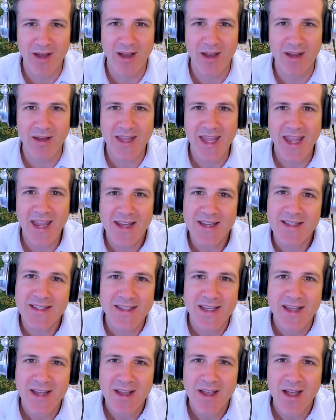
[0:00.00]
A
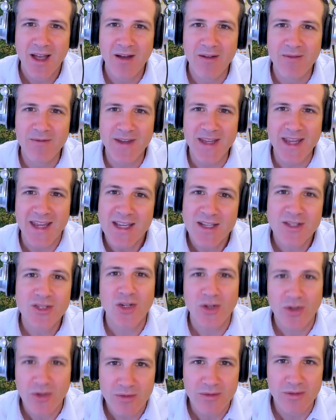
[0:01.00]
case of
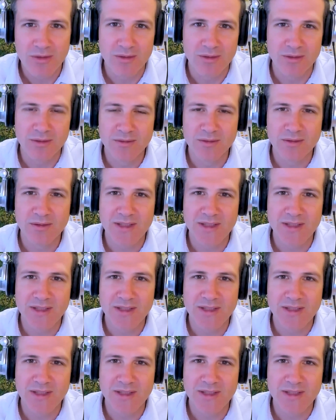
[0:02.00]
internal